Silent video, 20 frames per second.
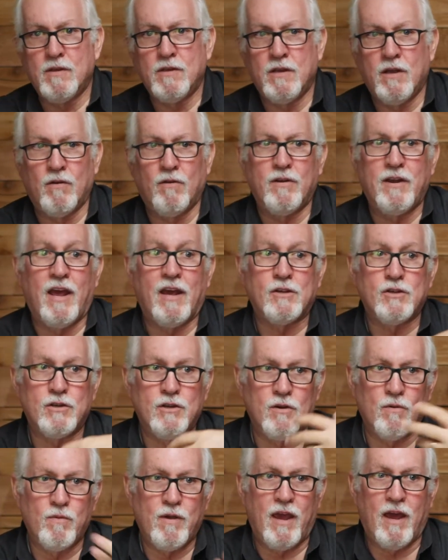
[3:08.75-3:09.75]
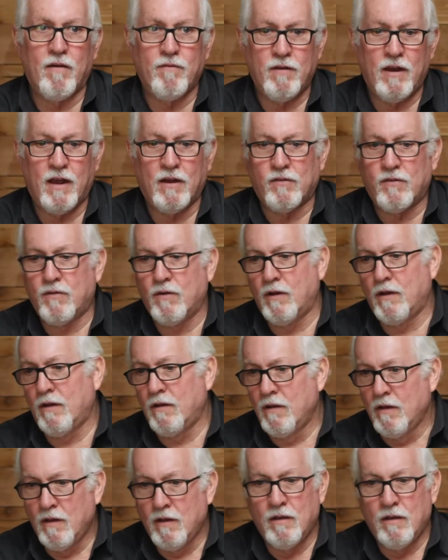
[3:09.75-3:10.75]
next year we have an extra,
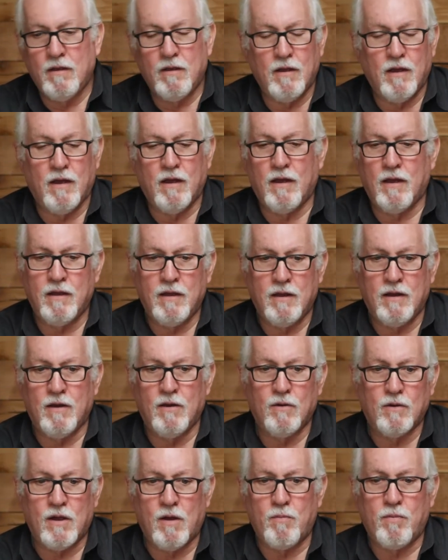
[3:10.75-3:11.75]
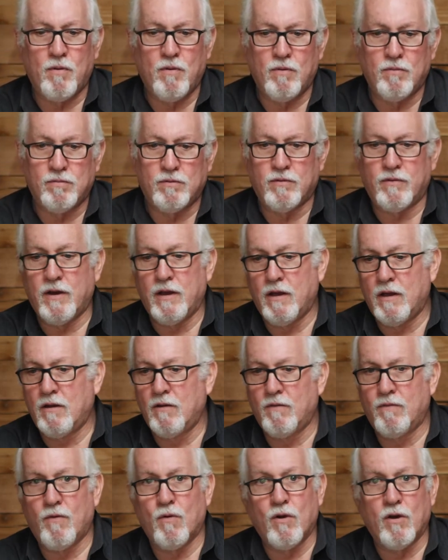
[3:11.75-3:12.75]
a couple
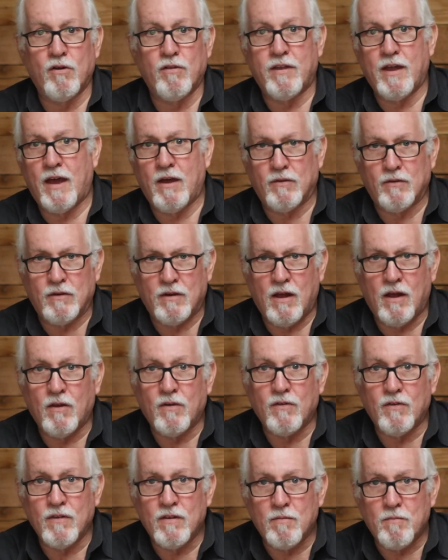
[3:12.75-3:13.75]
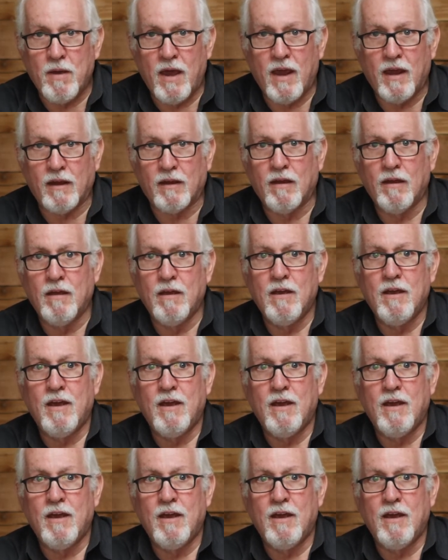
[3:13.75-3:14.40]
$300,000, $400,000 in the bank.